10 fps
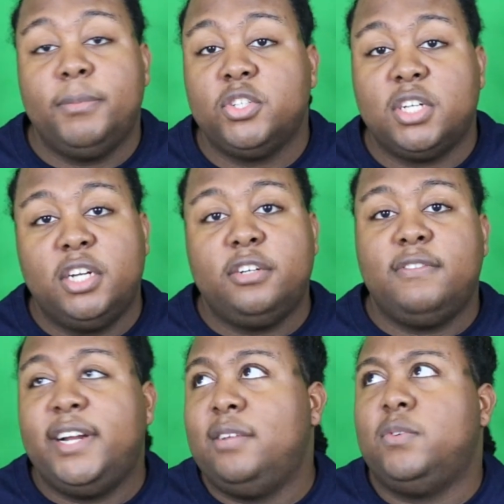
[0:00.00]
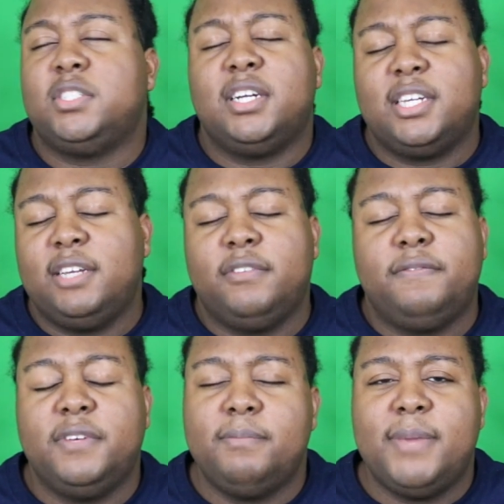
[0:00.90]
most underrated, which I gave to
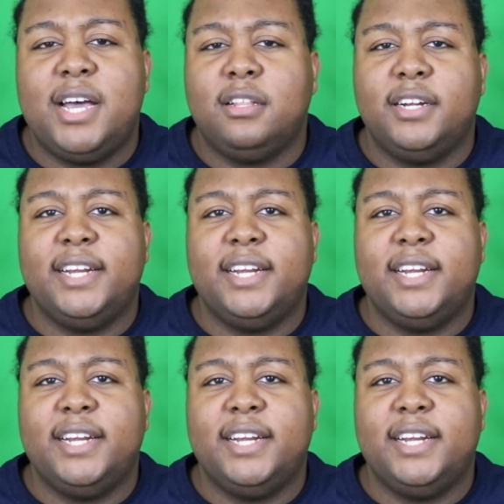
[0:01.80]
Finn Balor.